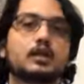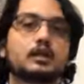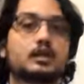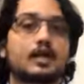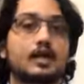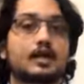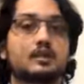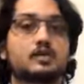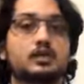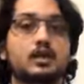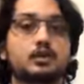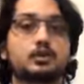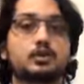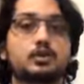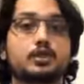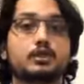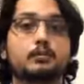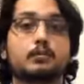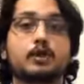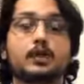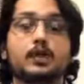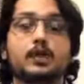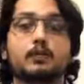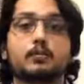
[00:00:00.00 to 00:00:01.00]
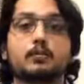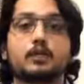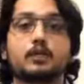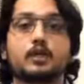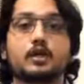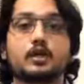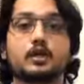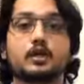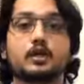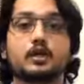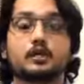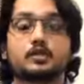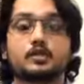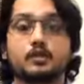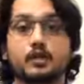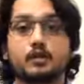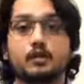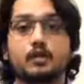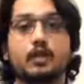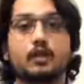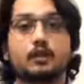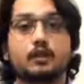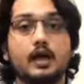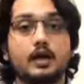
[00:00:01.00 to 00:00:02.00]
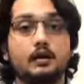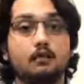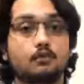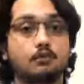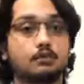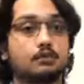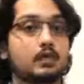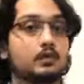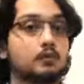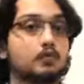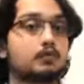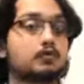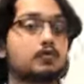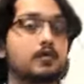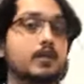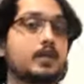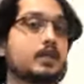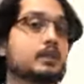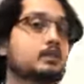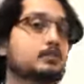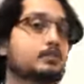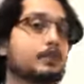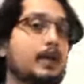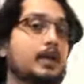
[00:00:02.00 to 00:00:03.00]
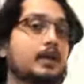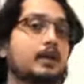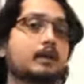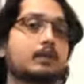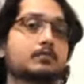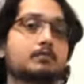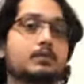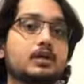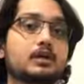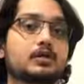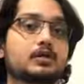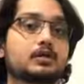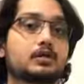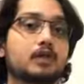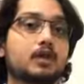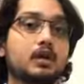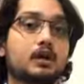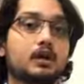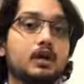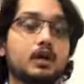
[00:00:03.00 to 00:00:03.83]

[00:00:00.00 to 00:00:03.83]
that is how she built up on her English and, and that was that was very inspiring because